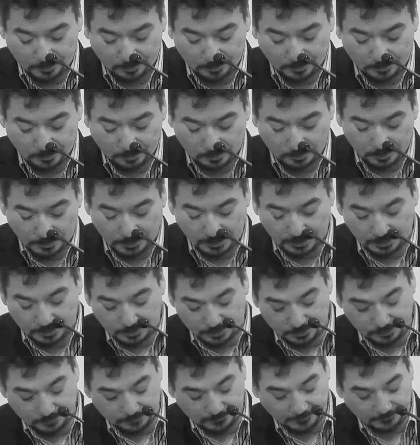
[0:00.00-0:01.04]
with only
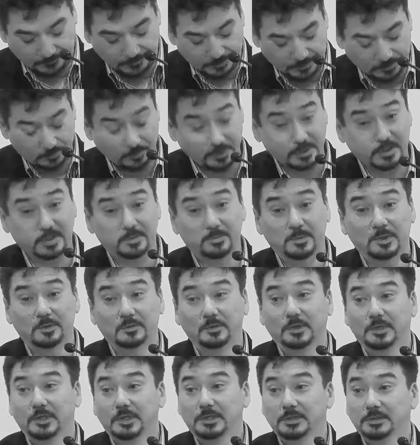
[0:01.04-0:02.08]
53
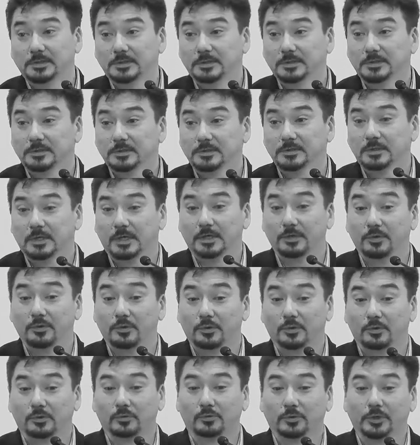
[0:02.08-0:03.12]
communities and
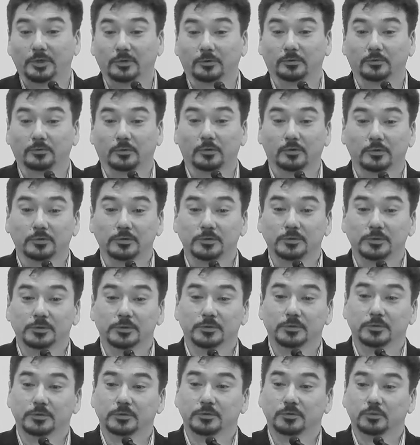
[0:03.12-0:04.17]
no real
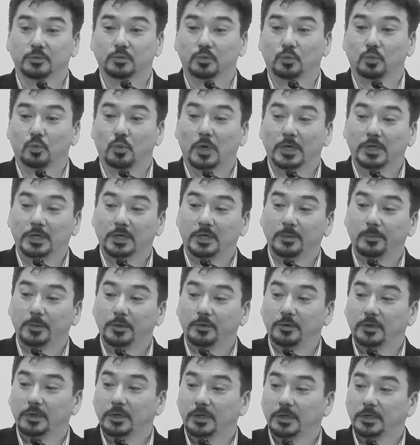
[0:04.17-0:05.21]
roads. There's one
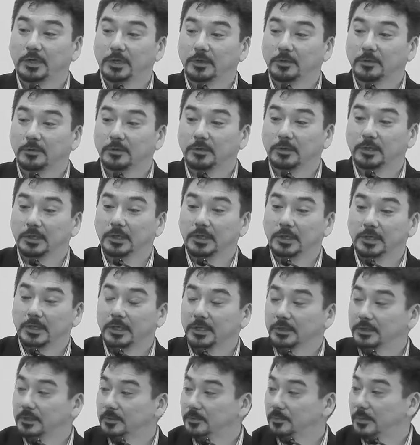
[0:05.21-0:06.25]
community currently
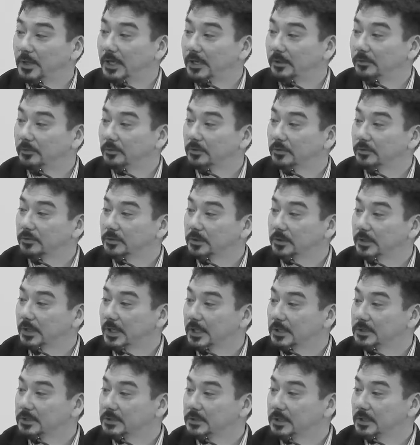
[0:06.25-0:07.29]
connected by road, and
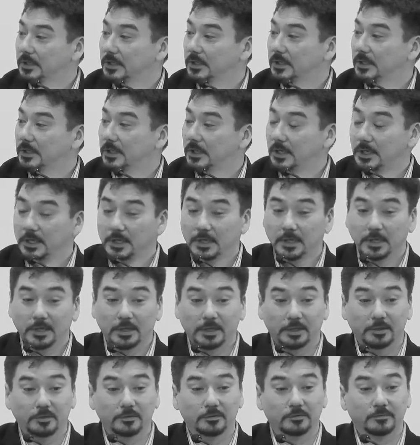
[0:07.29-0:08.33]
that's uh,
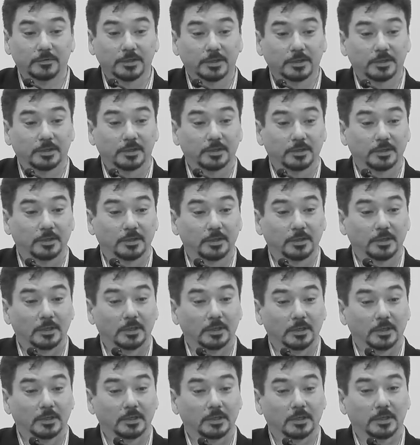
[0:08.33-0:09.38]
Inuvik.
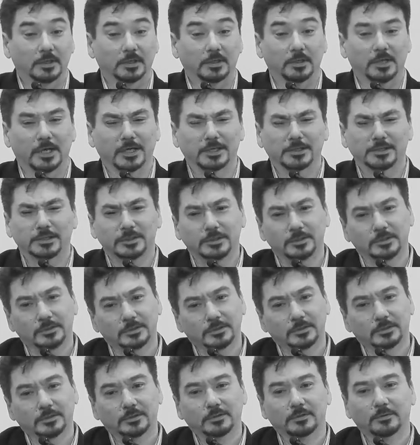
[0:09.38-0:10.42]
I think next
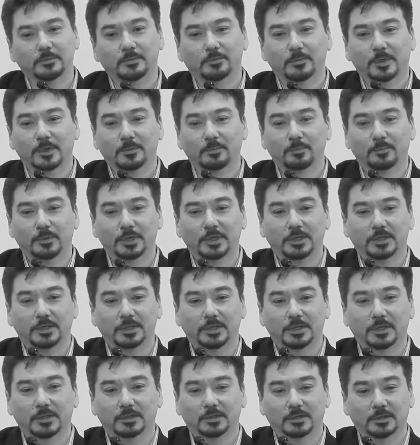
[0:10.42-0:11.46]
year might be
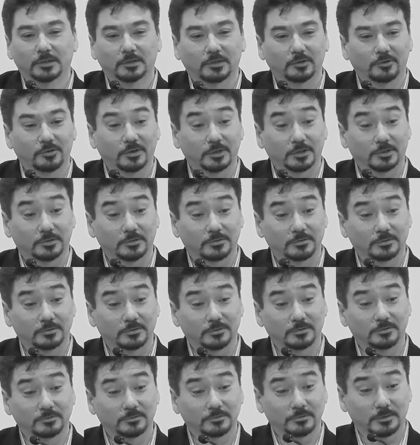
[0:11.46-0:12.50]
uh, Tuktoyaktuk
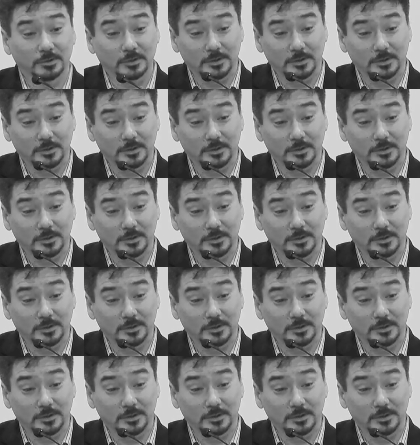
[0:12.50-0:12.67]
soon.